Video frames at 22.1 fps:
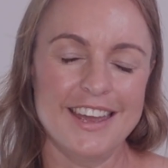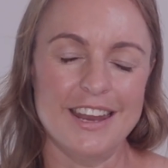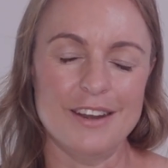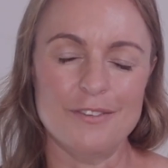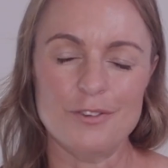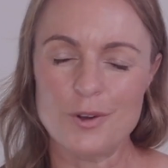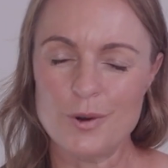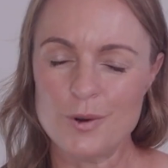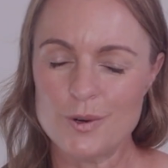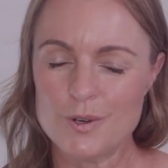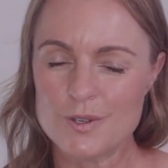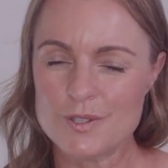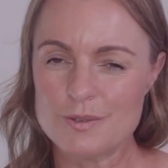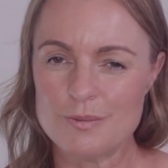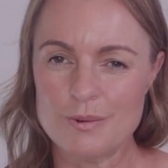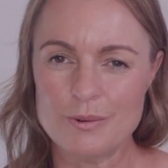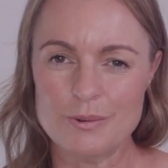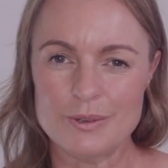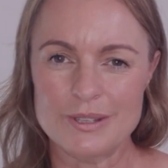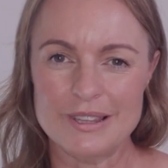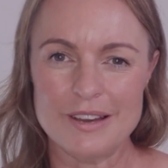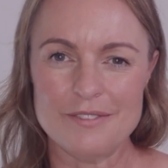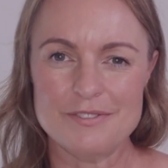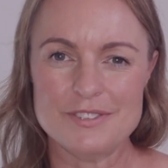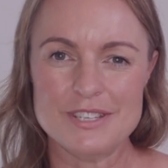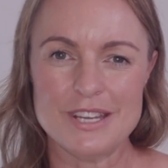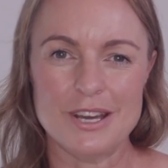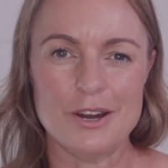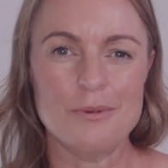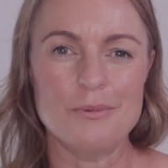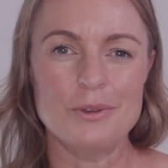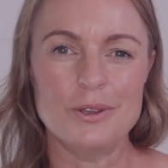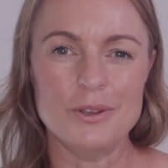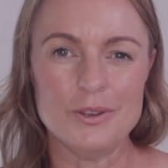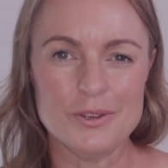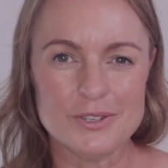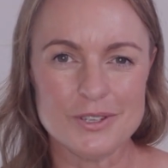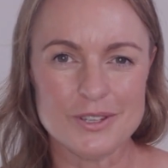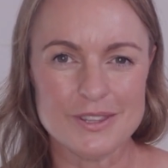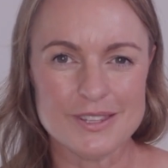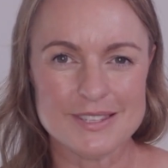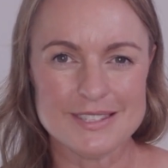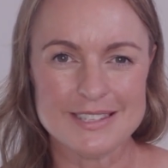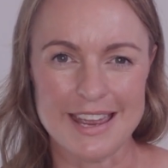And of course, we would love to help you
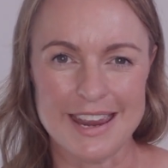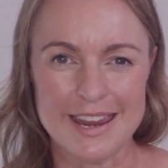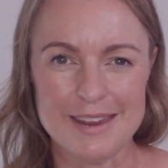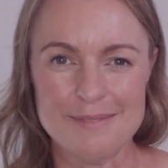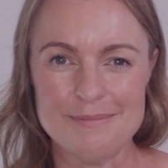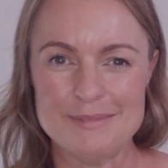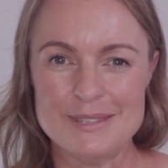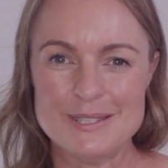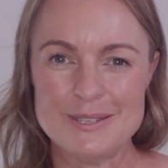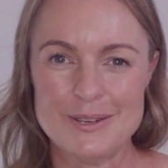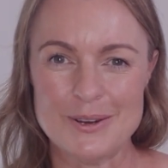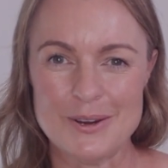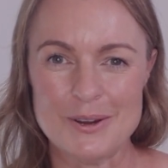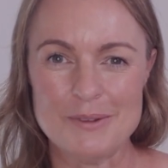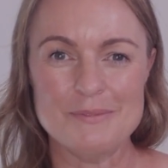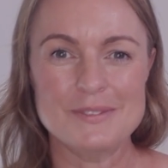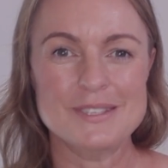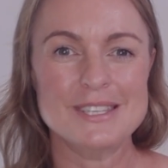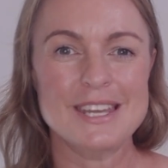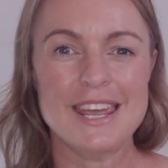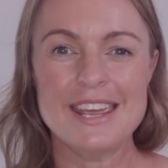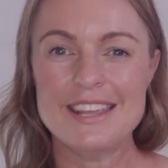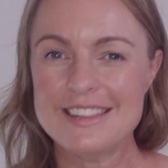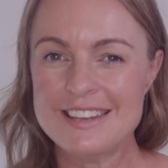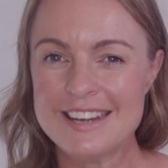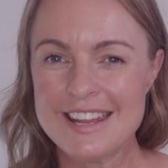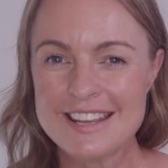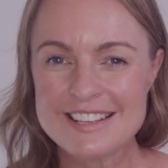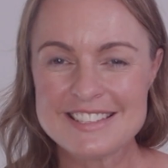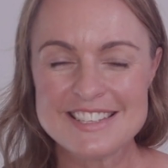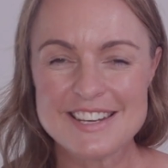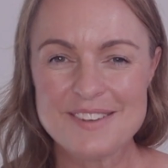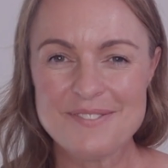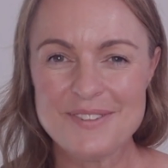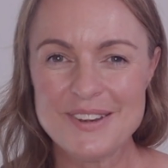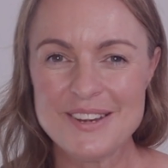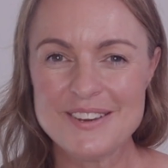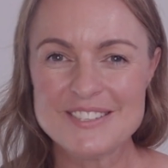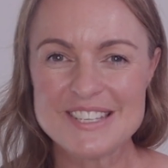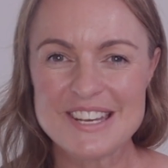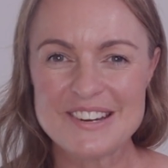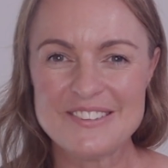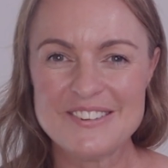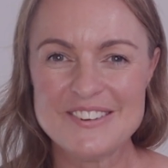do the same. So take the next step in
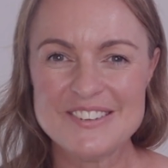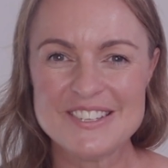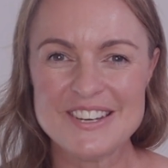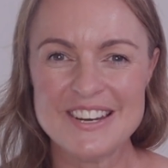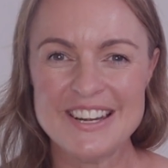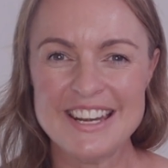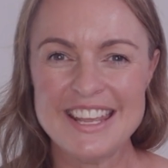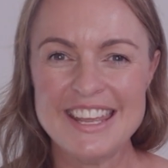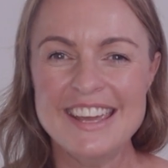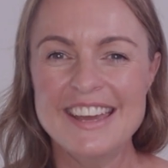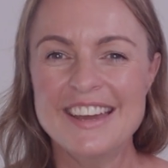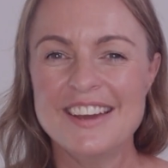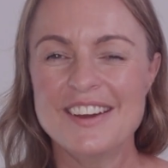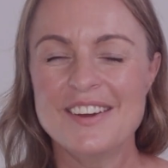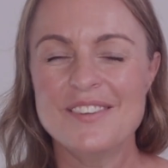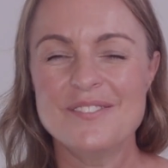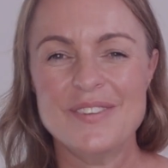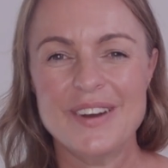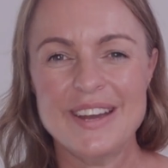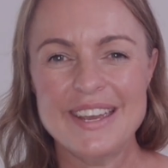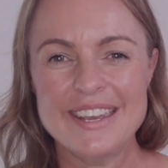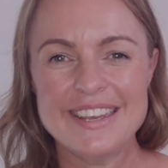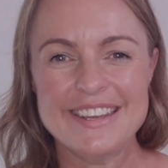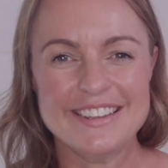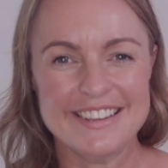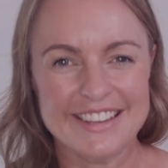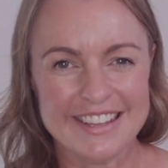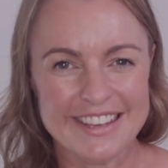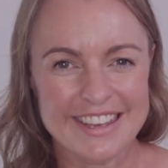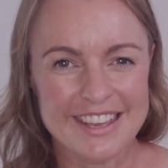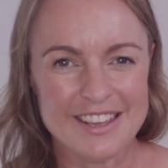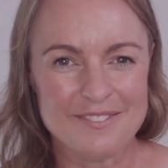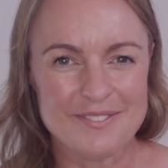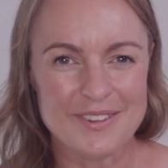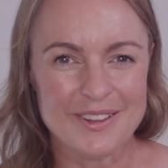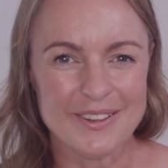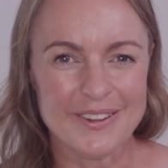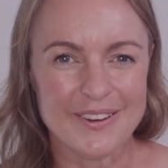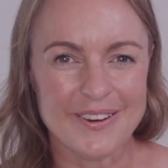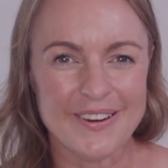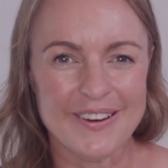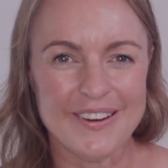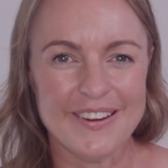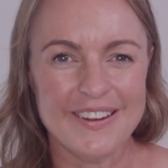your tarot journey by clicking
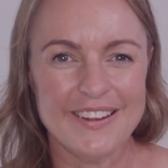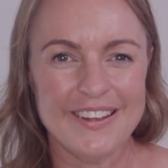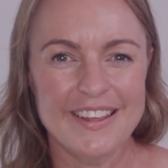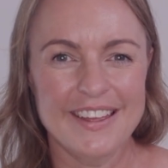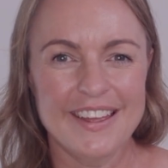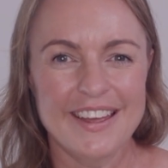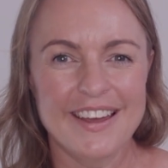below.